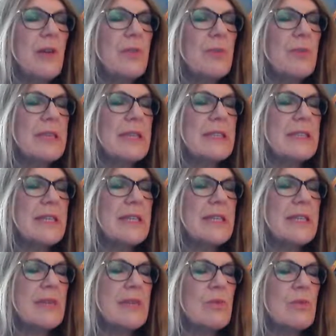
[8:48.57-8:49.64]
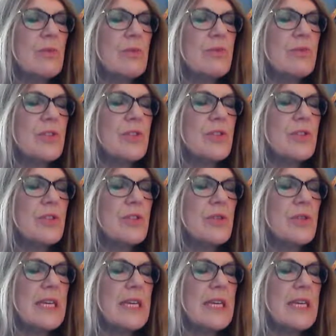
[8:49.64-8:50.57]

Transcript: the best thing to do